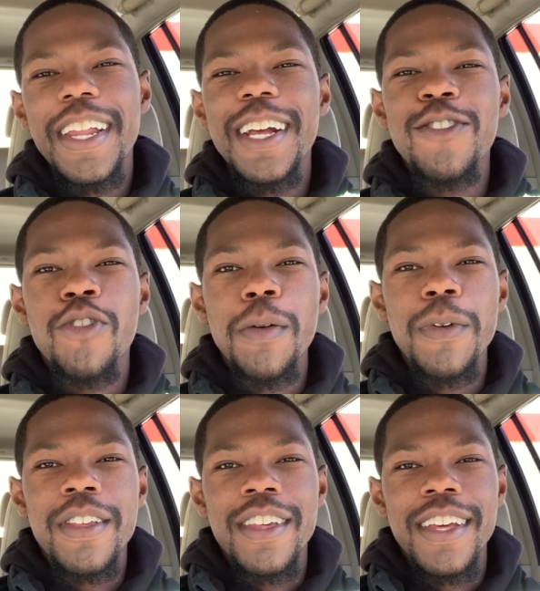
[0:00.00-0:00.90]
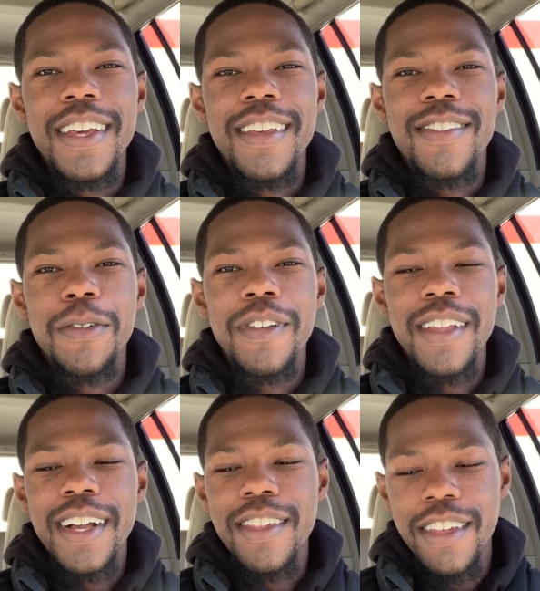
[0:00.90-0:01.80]
didn't drip with cheese, so it's
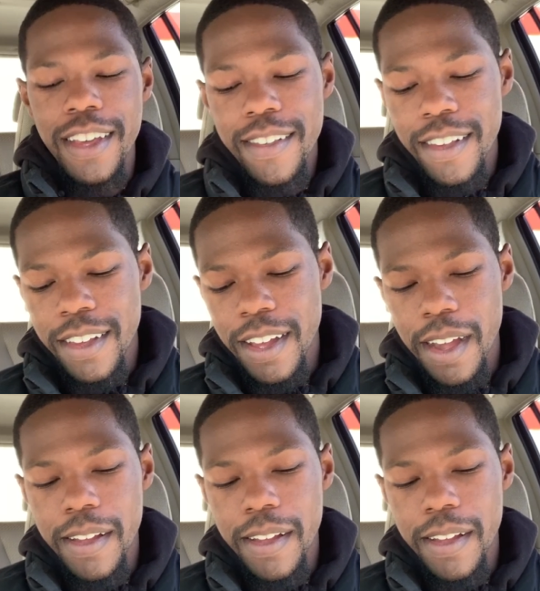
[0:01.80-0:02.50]
not cheesy.